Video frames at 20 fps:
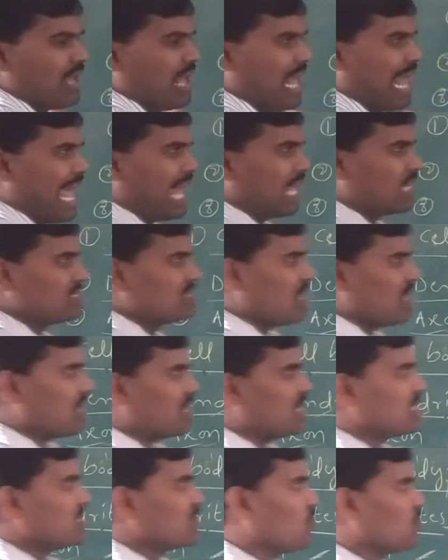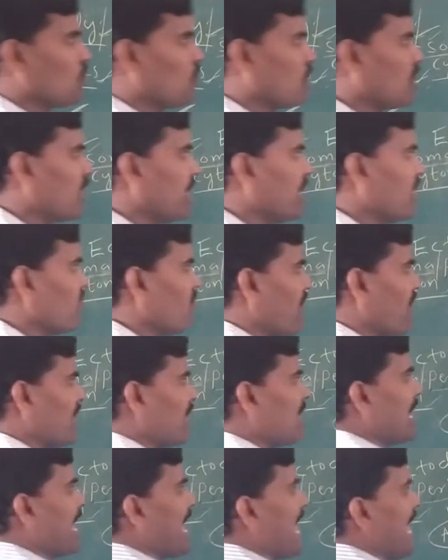Axon is the only
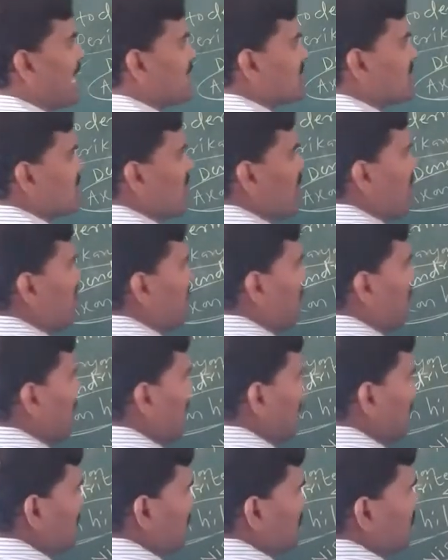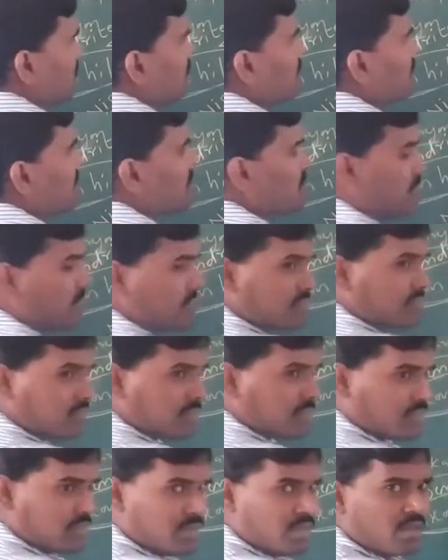one axon part.
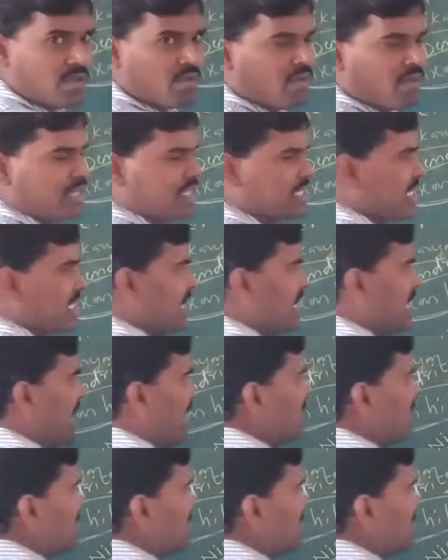Once again